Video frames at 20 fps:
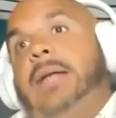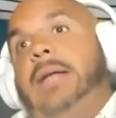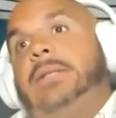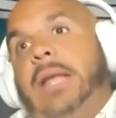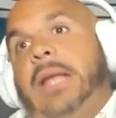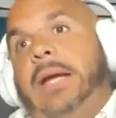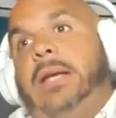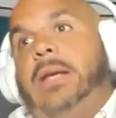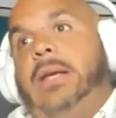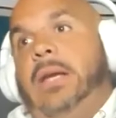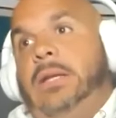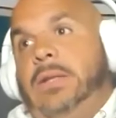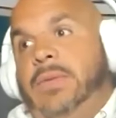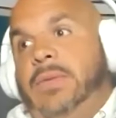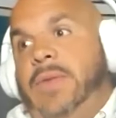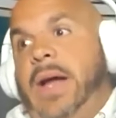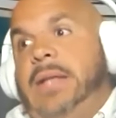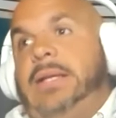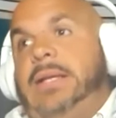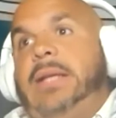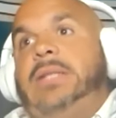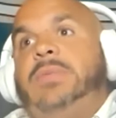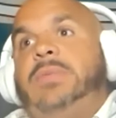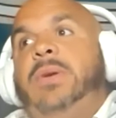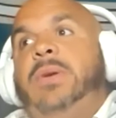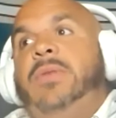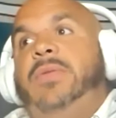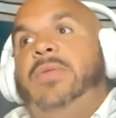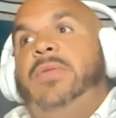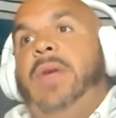like in Devontae
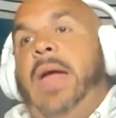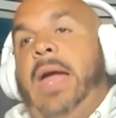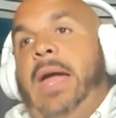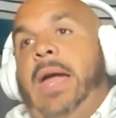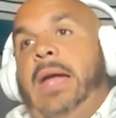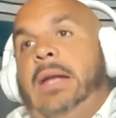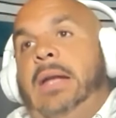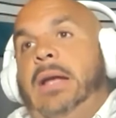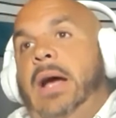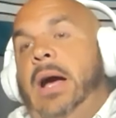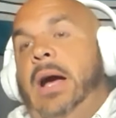Smith and